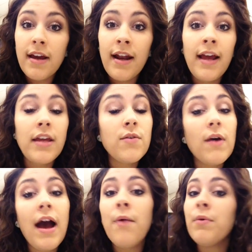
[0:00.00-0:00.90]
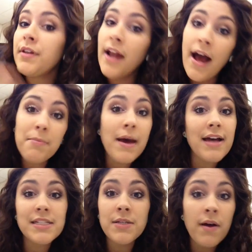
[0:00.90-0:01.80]
And I will not
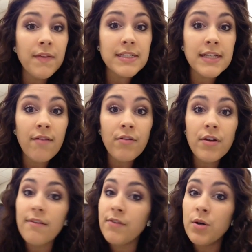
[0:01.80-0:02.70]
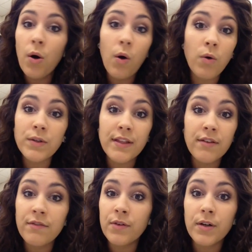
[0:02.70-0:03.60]
pass you on this level if you don't hold it the
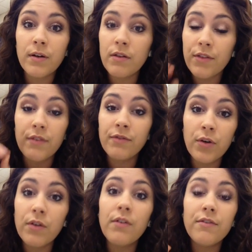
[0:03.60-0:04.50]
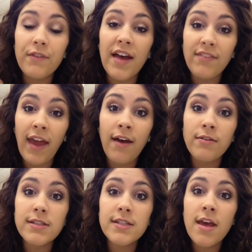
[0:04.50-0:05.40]
full 5
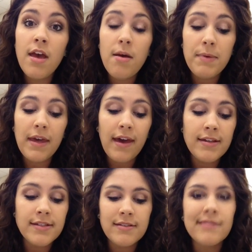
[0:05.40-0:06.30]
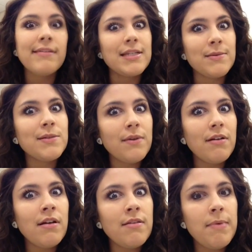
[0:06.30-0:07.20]
counts, because that's what's
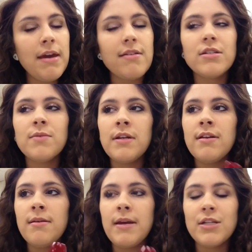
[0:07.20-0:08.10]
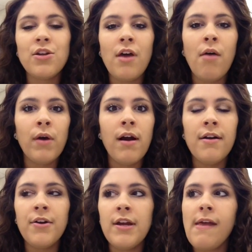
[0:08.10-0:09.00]
written on the page. So we need to make sure that we're
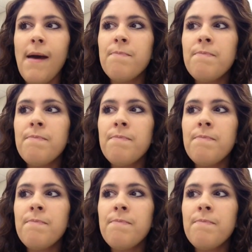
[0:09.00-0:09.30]
honoring that.